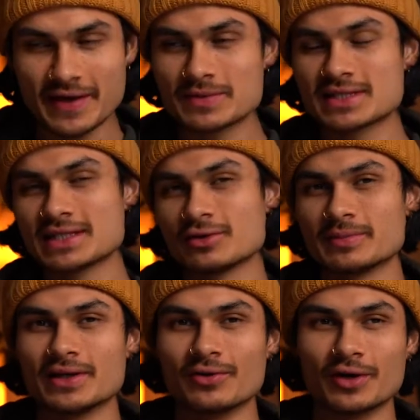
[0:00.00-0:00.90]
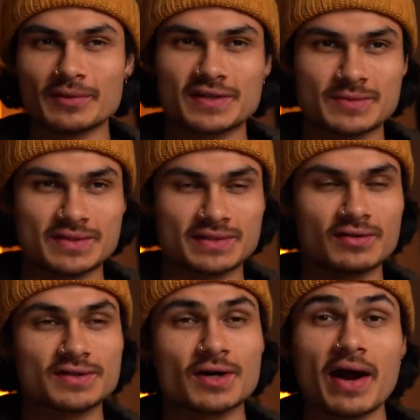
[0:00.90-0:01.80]
that was a little bit annoying because it was
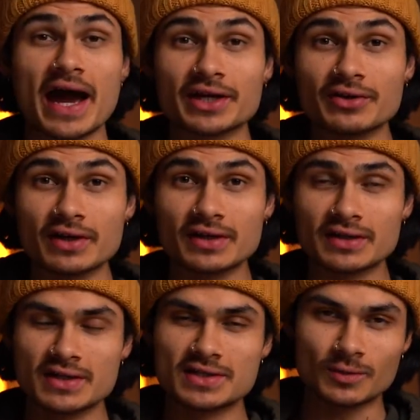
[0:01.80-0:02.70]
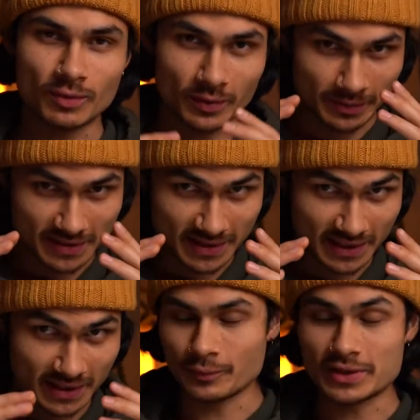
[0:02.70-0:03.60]
not so accurate to what we were
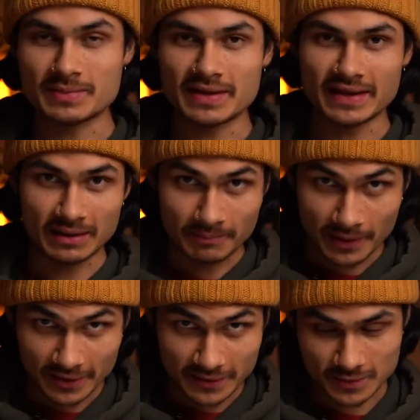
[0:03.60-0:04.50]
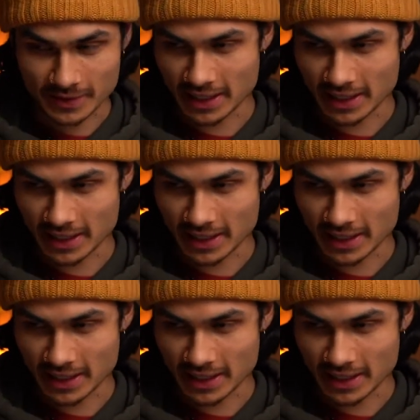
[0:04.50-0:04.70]
seeing, which meant that in post we